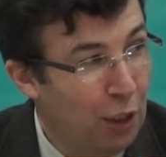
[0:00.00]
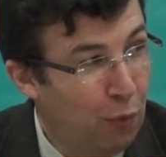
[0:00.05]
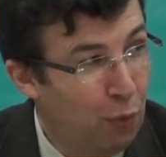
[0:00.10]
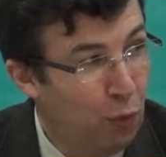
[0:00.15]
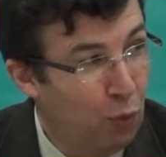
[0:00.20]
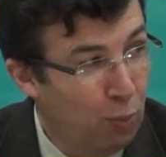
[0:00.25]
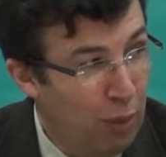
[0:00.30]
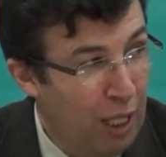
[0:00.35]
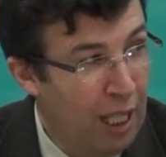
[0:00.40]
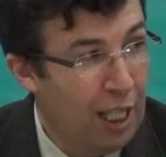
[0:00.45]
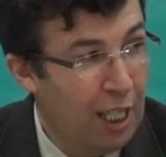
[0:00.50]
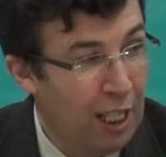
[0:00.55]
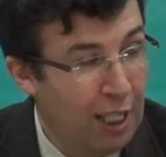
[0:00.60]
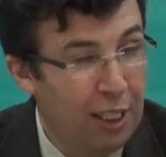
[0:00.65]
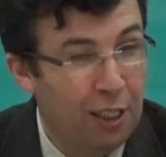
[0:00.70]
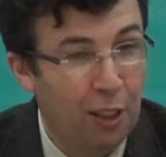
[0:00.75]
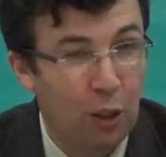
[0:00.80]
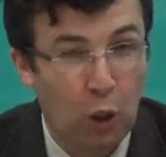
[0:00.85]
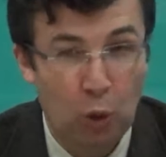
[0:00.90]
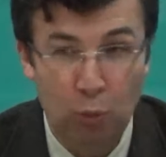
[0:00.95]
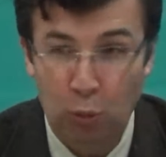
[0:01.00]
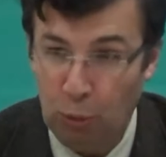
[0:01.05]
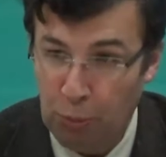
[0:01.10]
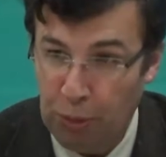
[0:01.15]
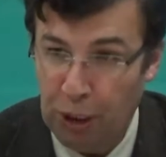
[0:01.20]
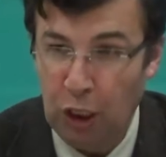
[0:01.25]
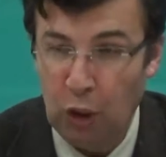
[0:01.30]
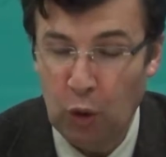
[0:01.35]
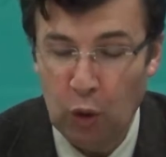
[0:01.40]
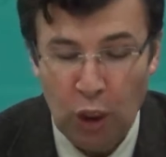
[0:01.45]
If man, human
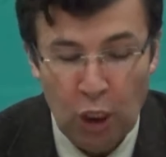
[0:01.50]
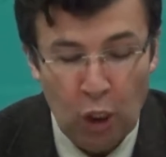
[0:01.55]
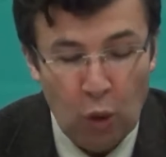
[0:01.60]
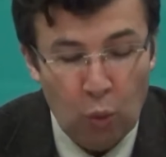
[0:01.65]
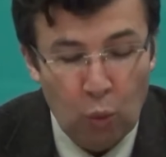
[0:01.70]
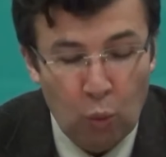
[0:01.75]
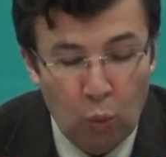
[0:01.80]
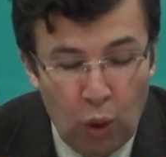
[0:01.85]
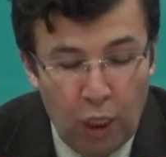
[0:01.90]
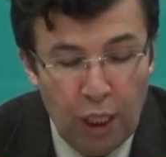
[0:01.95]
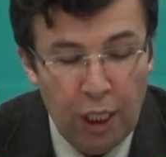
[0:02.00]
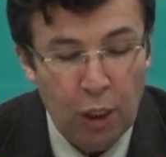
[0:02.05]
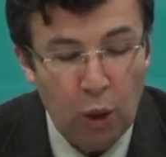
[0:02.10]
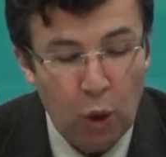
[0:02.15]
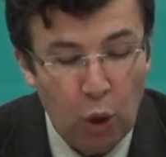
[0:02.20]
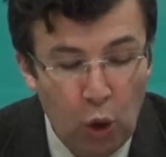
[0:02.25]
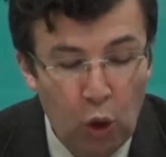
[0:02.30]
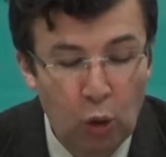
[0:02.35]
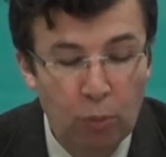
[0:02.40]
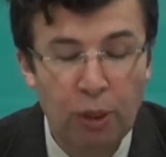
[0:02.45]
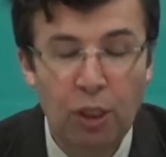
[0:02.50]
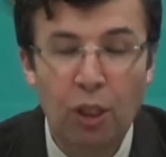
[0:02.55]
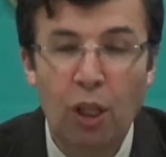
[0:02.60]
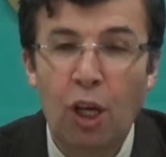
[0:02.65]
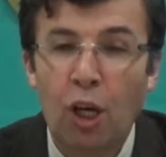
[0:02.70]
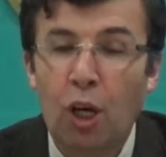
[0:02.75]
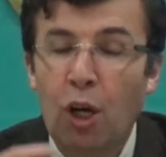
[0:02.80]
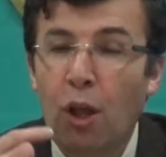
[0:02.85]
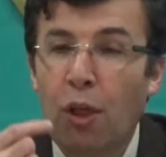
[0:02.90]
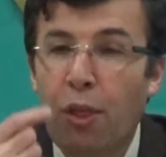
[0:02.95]
being, were human
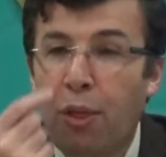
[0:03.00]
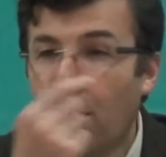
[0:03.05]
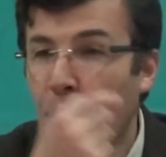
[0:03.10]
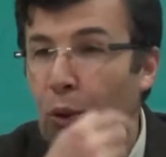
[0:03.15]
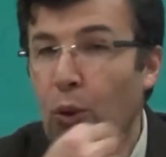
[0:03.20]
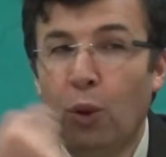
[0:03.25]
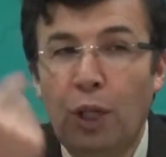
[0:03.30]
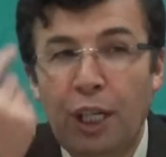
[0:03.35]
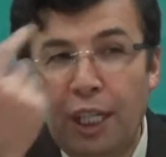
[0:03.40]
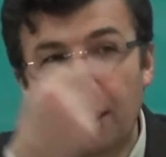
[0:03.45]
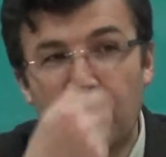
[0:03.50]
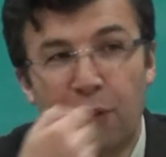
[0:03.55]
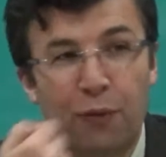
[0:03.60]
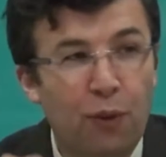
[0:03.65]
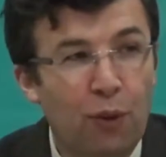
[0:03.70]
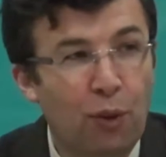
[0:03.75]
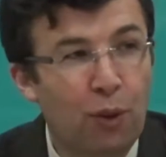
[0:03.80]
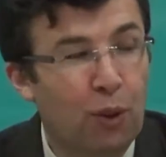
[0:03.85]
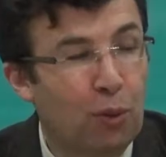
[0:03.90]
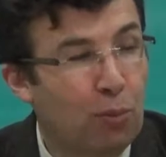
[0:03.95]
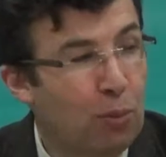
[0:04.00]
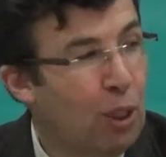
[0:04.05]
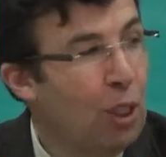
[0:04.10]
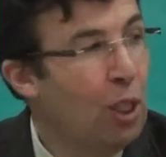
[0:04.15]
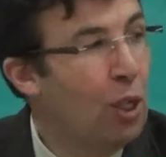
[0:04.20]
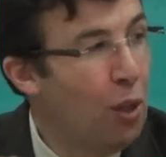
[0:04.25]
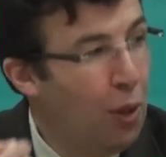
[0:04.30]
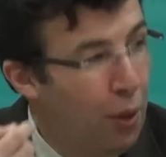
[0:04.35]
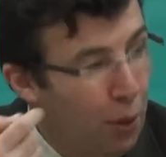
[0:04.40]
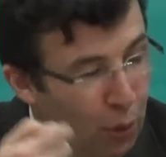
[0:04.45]
through his form,
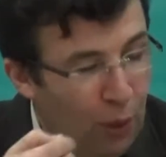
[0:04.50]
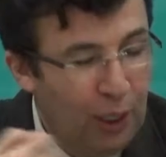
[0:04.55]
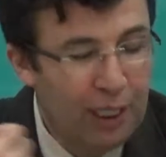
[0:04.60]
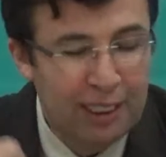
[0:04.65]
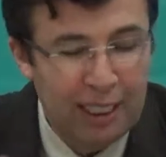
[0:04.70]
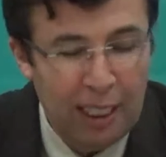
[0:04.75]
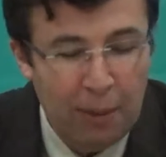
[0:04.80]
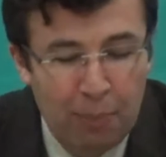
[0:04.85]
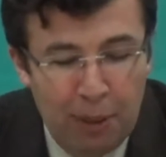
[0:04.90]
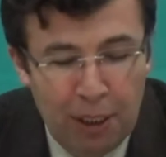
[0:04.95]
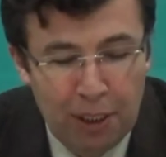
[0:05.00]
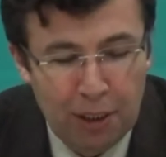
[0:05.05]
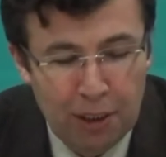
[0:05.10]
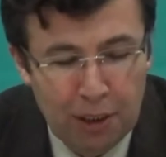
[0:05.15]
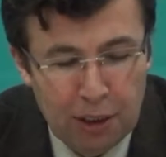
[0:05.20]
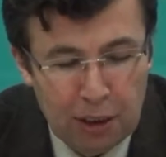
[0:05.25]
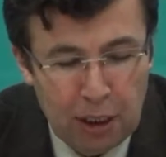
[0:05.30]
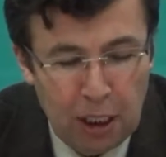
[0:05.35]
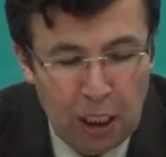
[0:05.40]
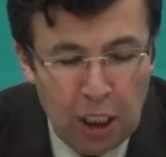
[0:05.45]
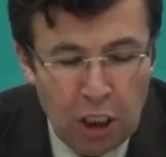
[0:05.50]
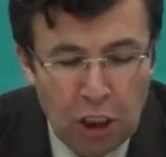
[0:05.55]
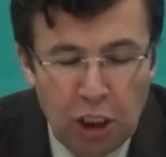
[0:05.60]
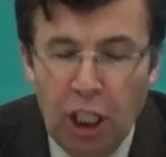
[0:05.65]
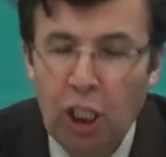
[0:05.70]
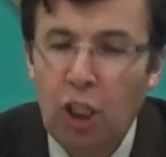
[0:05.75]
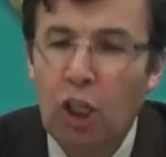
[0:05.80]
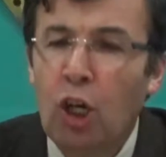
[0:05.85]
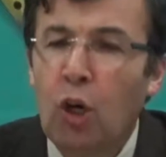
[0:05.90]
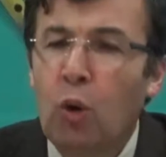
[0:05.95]
through his appearance,
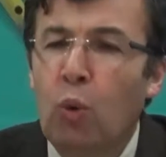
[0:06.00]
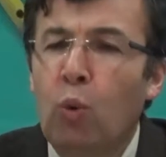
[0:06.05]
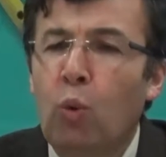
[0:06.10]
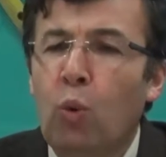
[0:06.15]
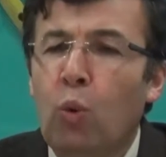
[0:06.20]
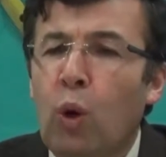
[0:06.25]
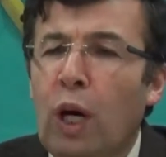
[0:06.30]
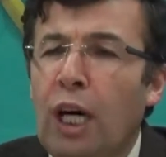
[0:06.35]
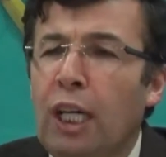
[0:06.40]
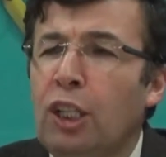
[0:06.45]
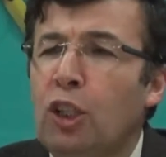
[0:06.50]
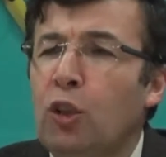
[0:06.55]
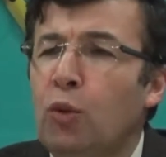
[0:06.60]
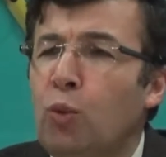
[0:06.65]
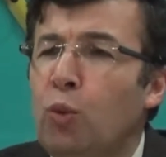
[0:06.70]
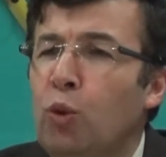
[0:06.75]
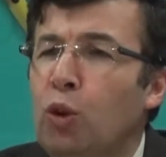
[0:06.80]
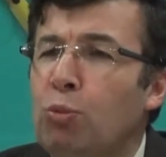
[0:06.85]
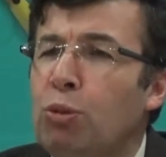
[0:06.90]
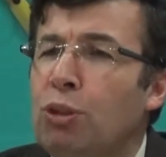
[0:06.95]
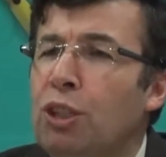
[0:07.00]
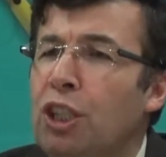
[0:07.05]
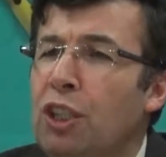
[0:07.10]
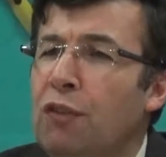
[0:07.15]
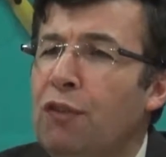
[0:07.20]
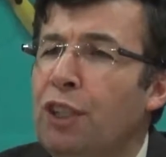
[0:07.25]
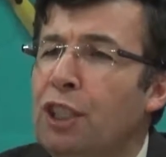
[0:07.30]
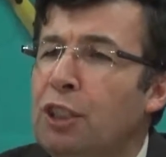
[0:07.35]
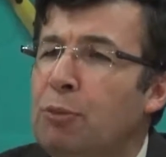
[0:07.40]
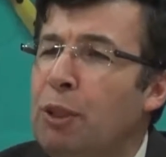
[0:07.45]
then what would be the
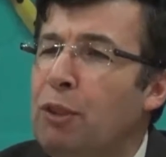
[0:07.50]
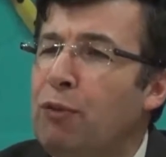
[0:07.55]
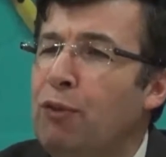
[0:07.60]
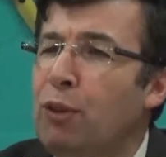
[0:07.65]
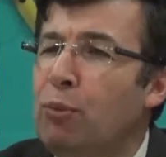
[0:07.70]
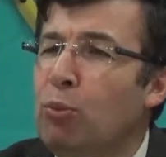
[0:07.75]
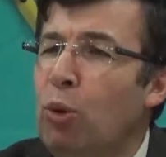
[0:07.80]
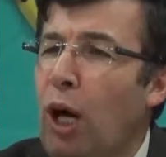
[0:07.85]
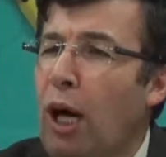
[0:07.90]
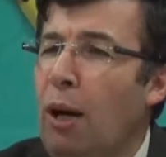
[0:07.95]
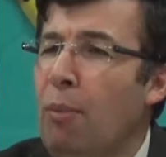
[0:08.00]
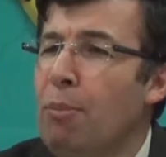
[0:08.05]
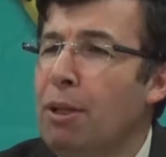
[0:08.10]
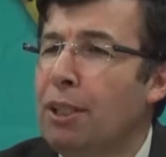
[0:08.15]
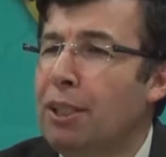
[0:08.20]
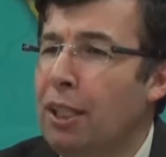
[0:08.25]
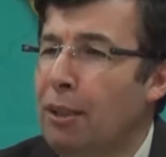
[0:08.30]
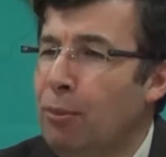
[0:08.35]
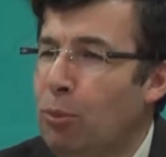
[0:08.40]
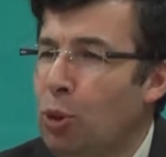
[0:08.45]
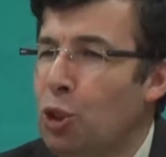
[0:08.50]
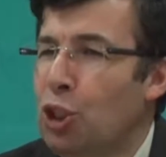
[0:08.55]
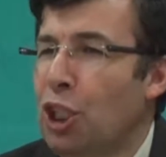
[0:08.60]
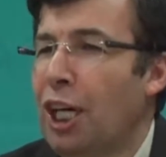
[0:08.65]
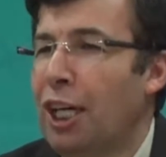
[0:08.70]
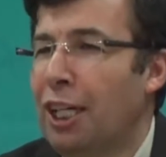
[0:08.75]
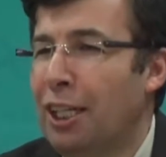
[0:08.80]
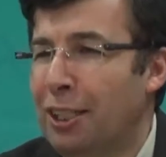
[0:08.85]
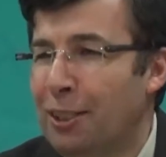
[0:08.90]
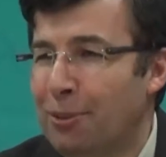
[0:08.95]
difference between Muhammad and Abu
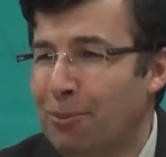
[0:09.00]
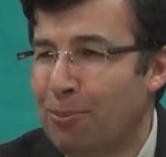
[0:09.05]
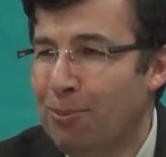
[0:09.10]
Jahl?